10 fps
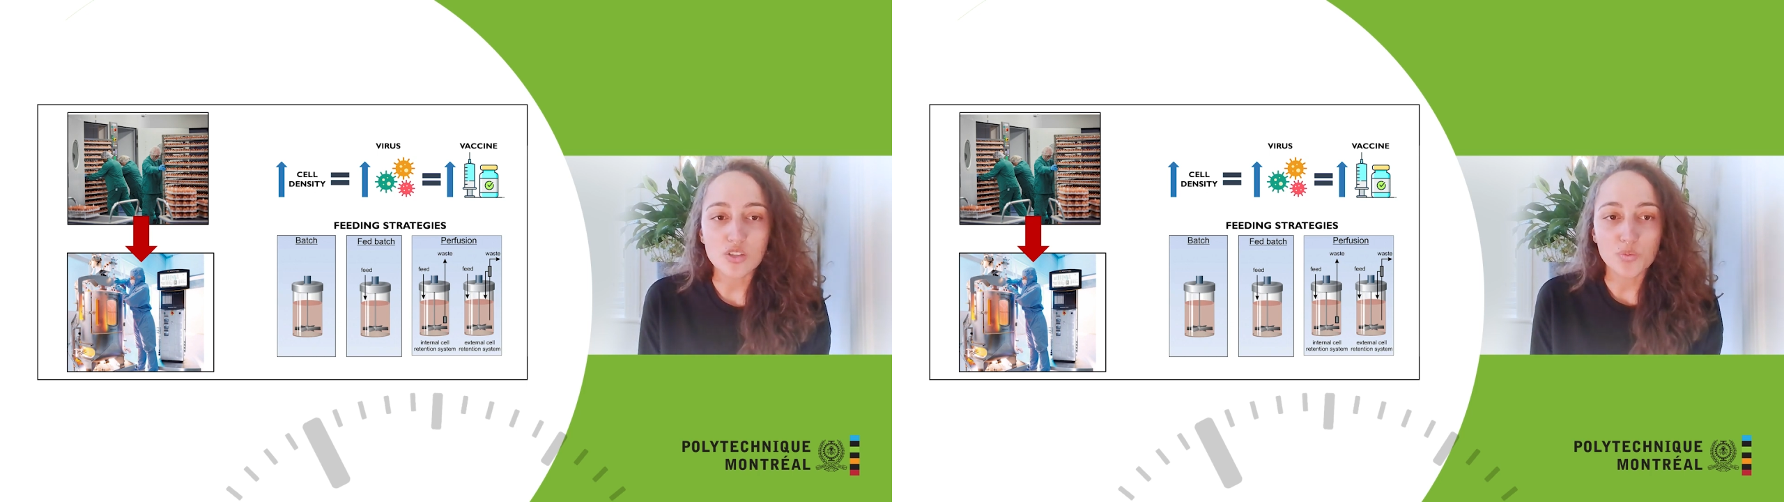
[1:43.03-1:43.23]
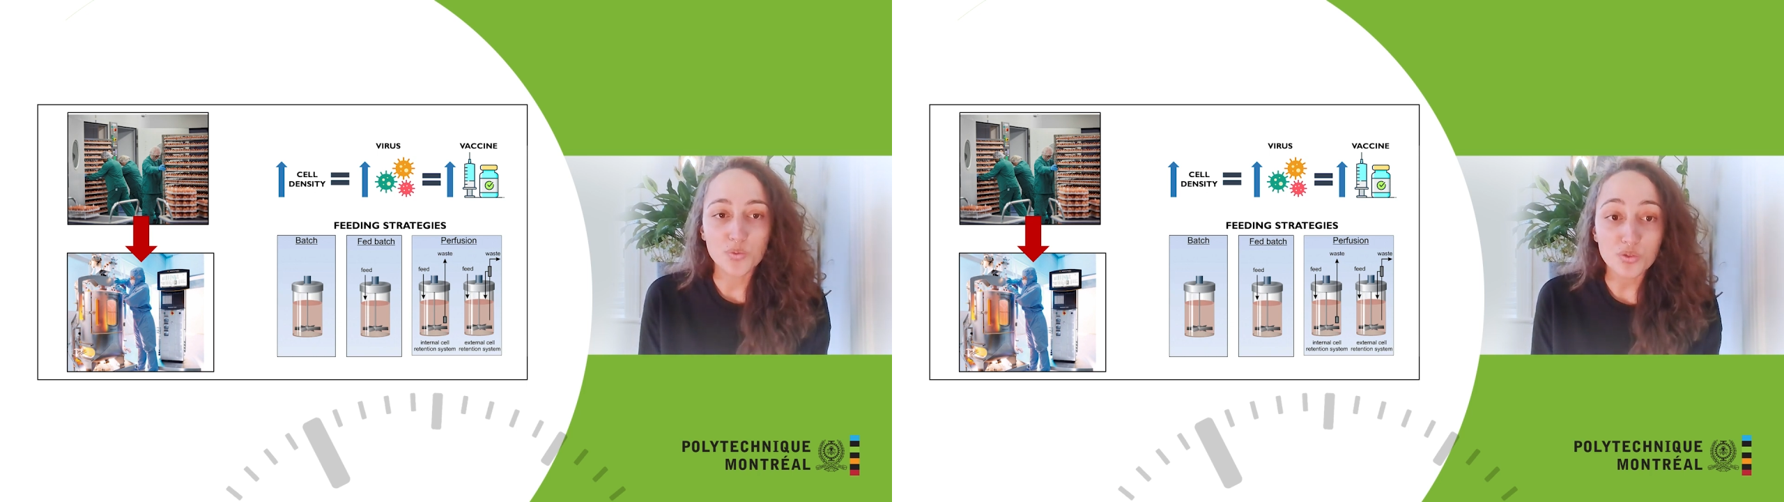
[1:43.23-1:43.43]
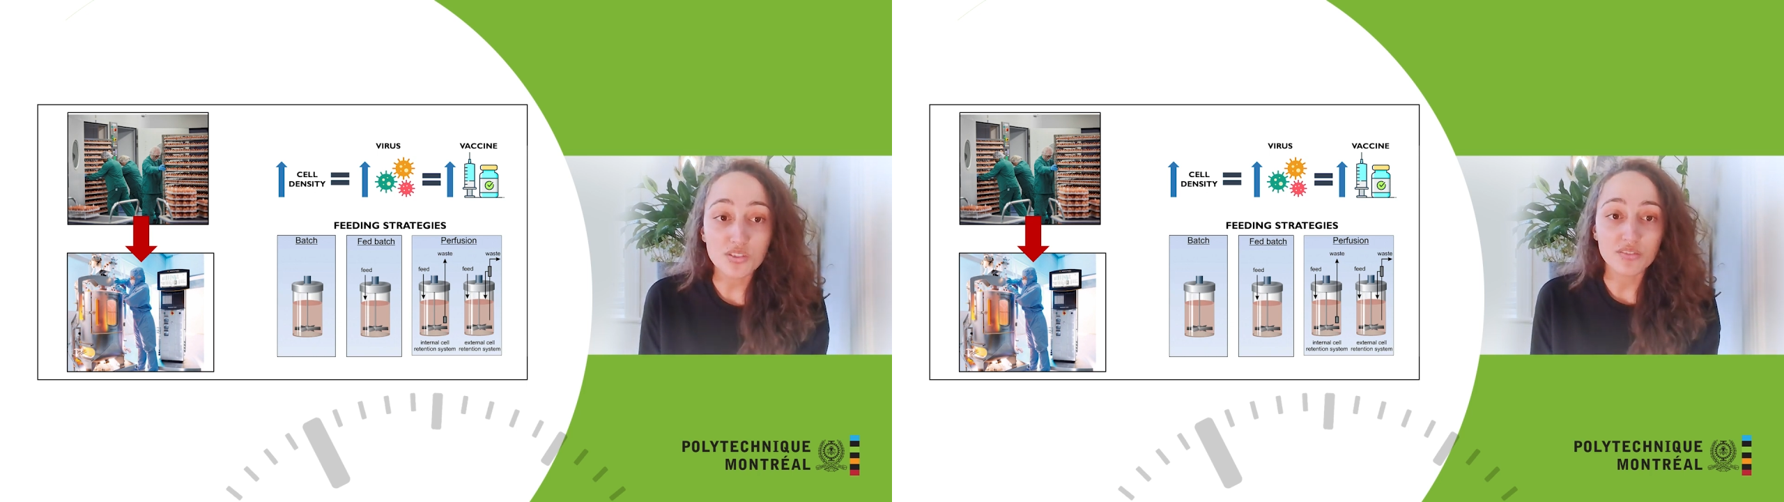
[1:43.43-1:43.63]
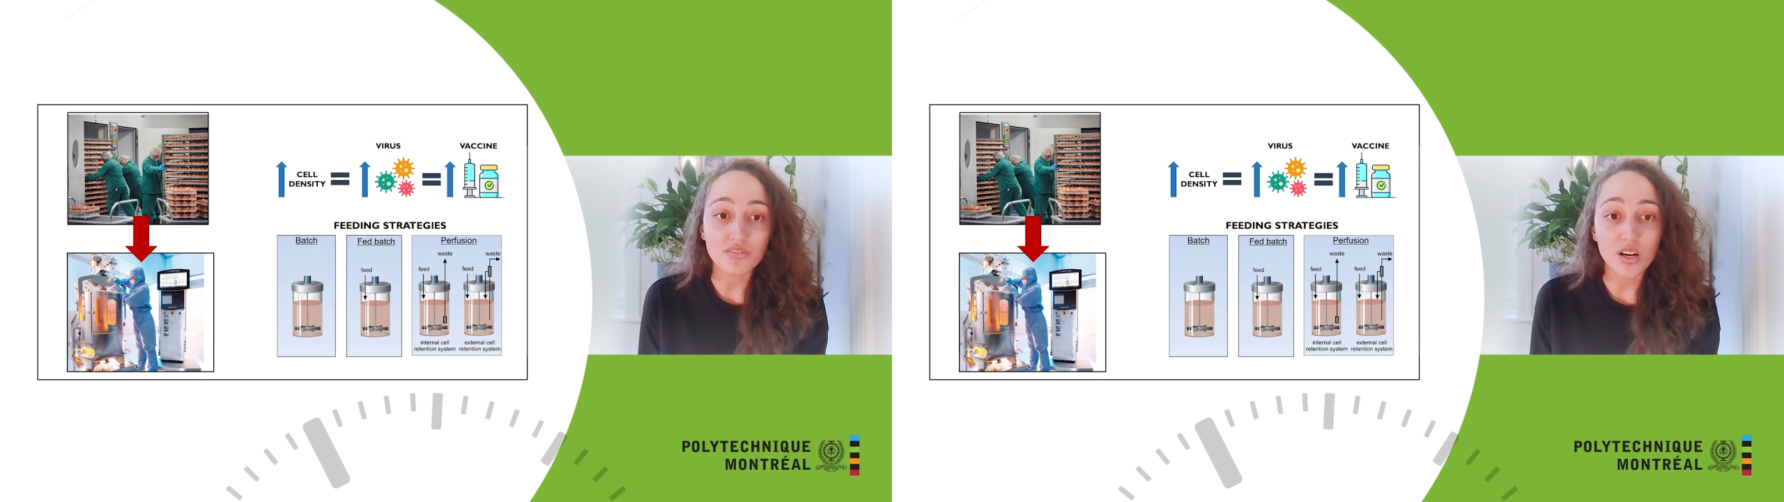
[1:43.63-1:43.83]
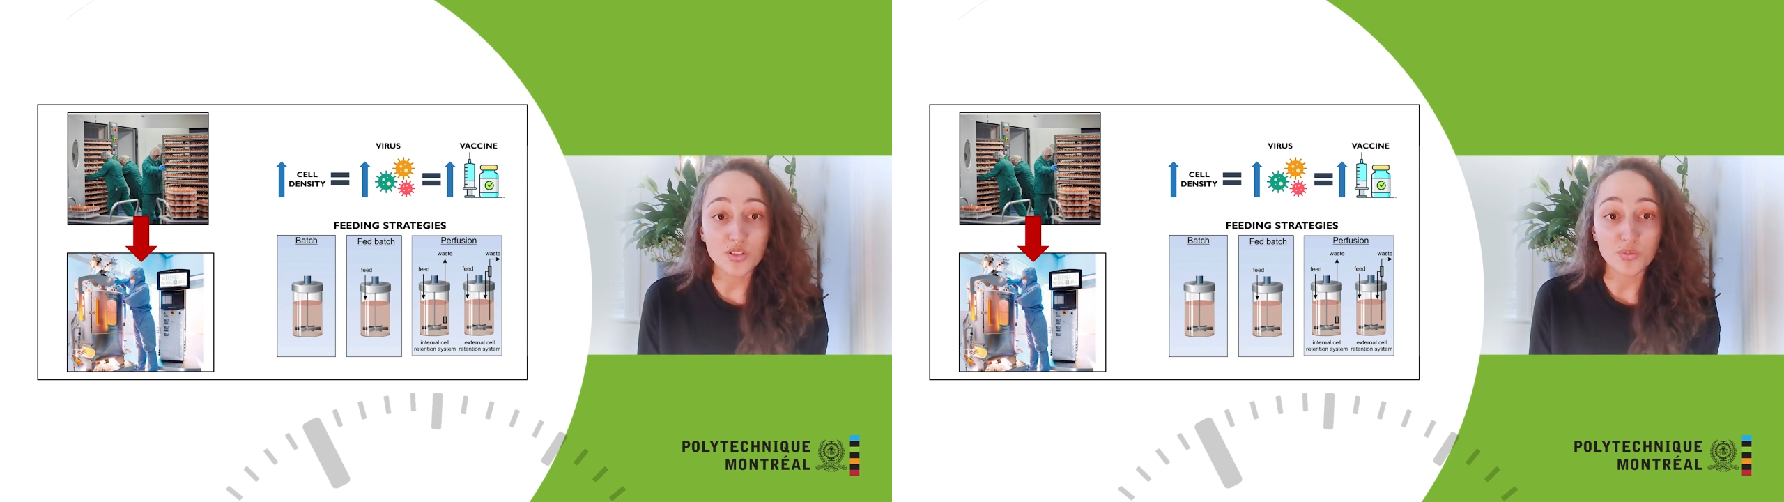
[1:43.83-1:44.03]
to produce the
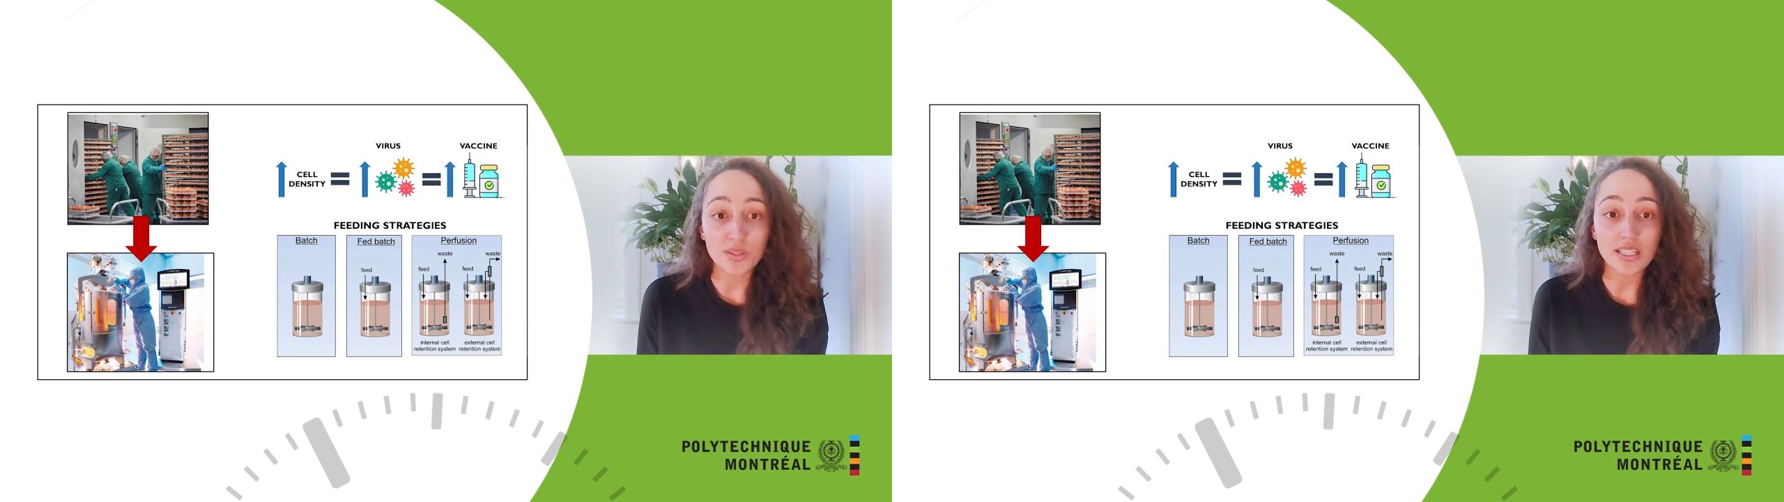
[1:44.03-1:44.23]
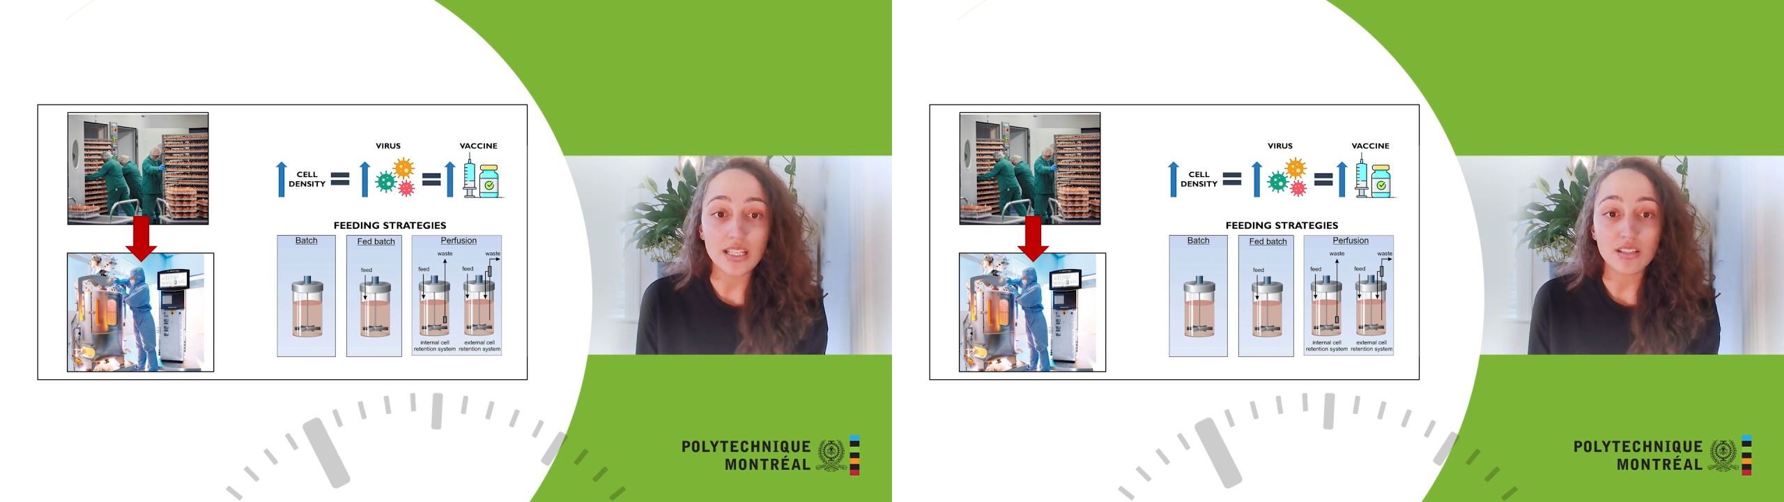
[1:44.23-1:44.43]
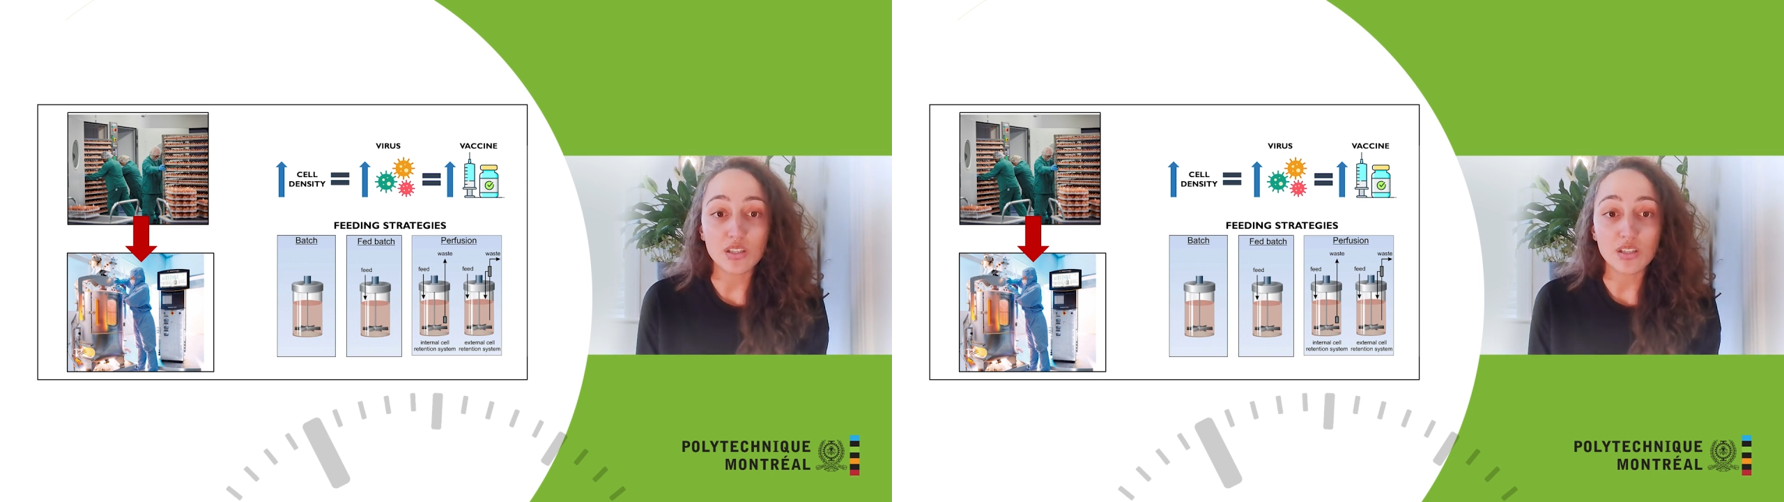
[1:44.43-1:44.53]
virus we need